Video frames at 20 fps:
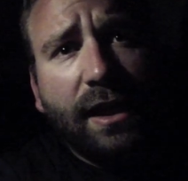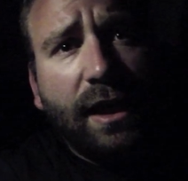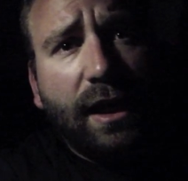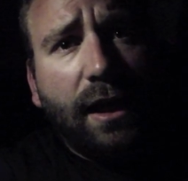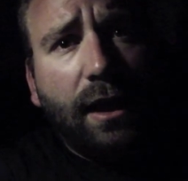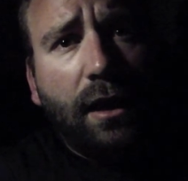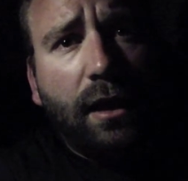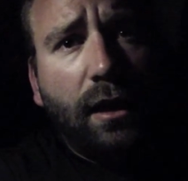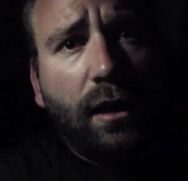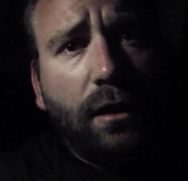
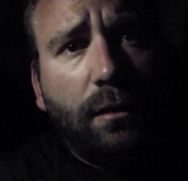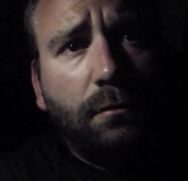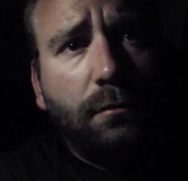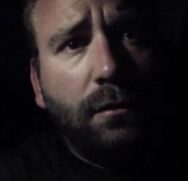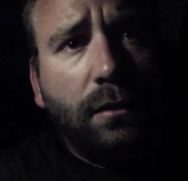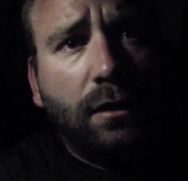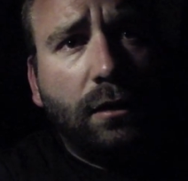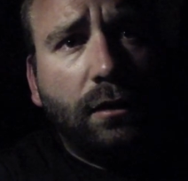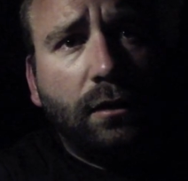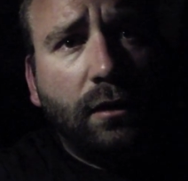
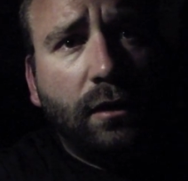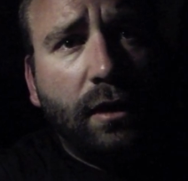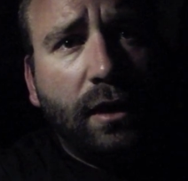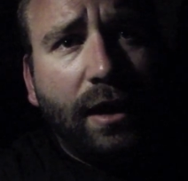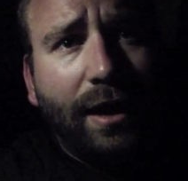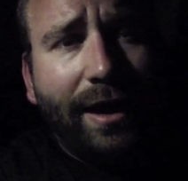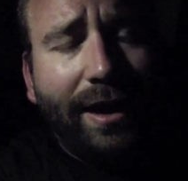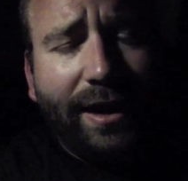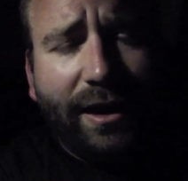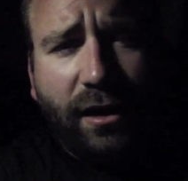
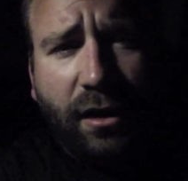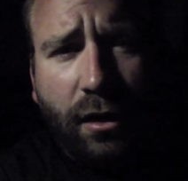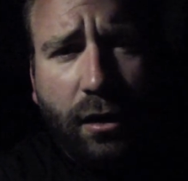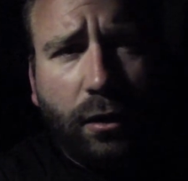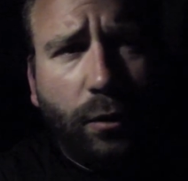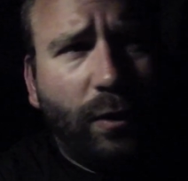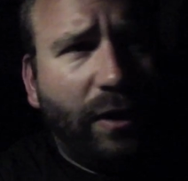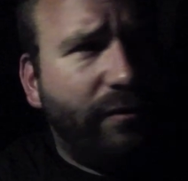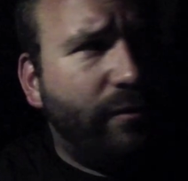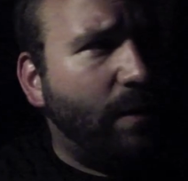I
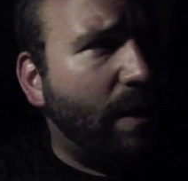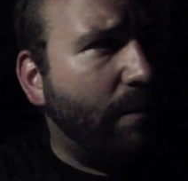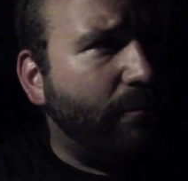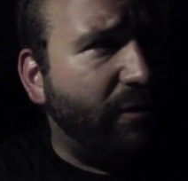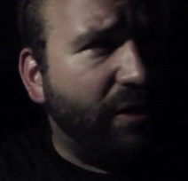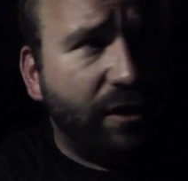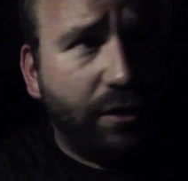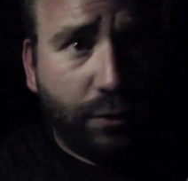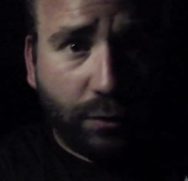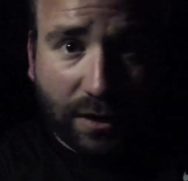can't quite
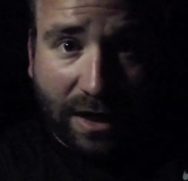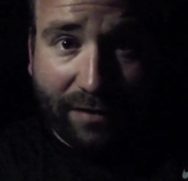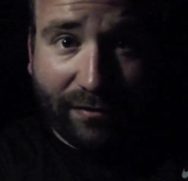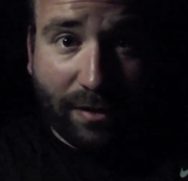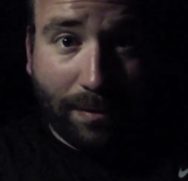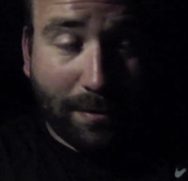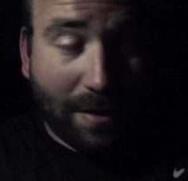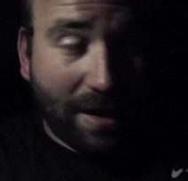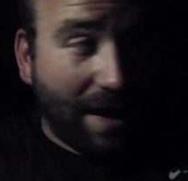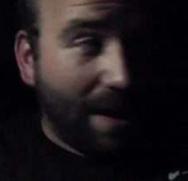remember, and
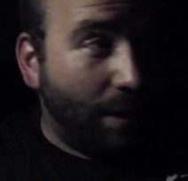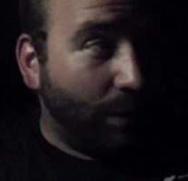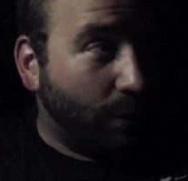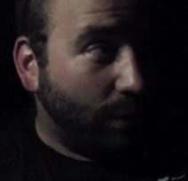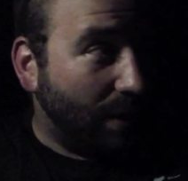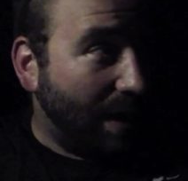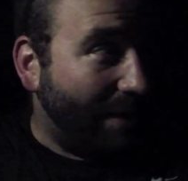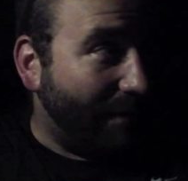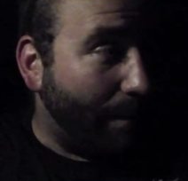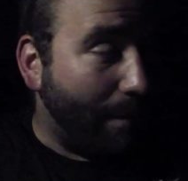I
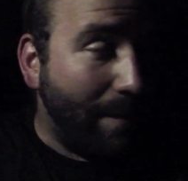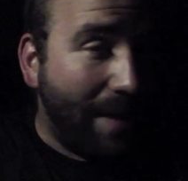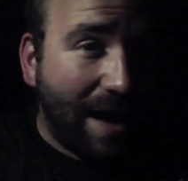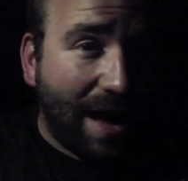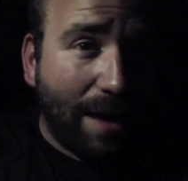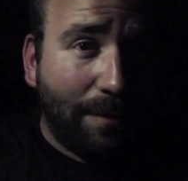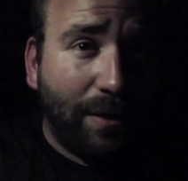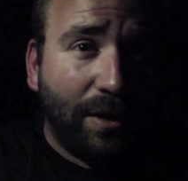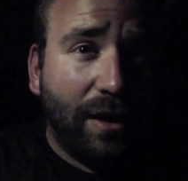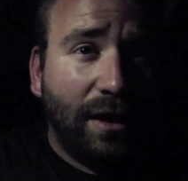don't have a
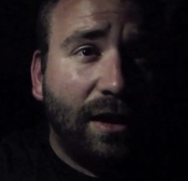map.